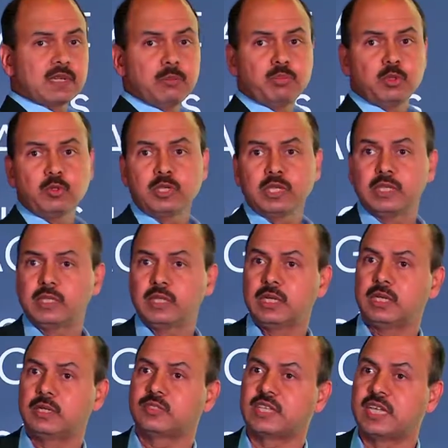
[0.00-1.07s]
computing,
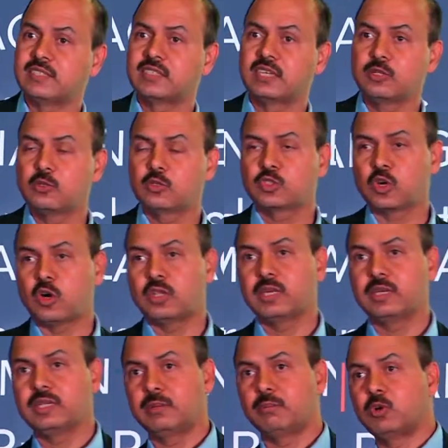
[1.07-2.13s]
the sensor you saw the,
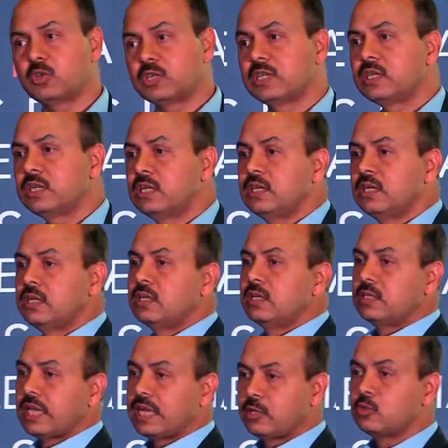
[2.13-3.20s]
in the motor,
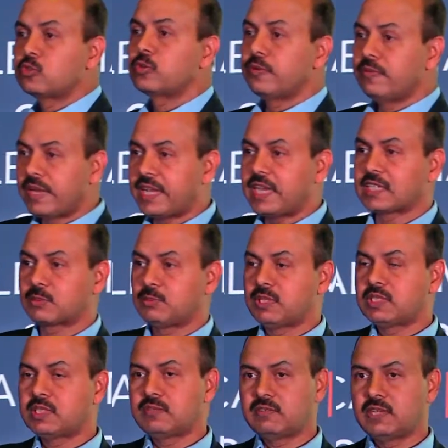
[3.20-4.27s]
that used to be very
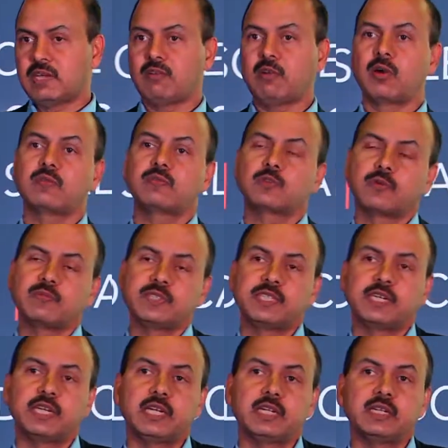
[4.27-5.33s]
expensive. We have a lot of
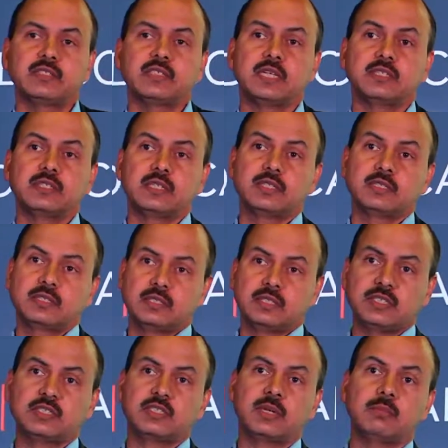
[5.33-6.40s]
sophisticated sensor
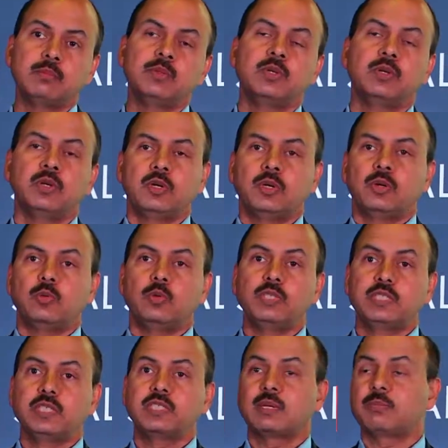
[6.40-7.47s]
system,
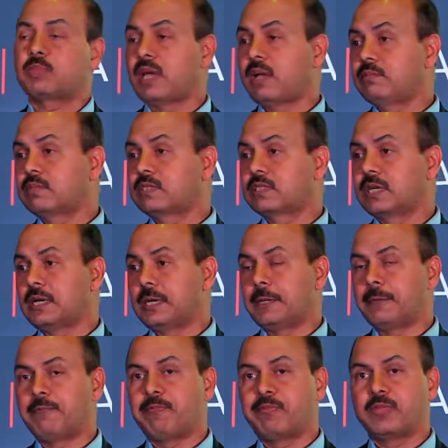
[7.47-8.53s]
which is sometimes
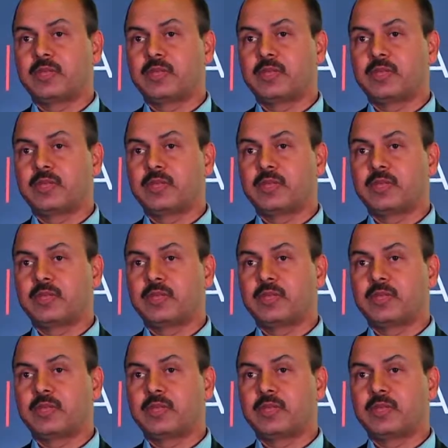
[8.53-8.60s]
uh,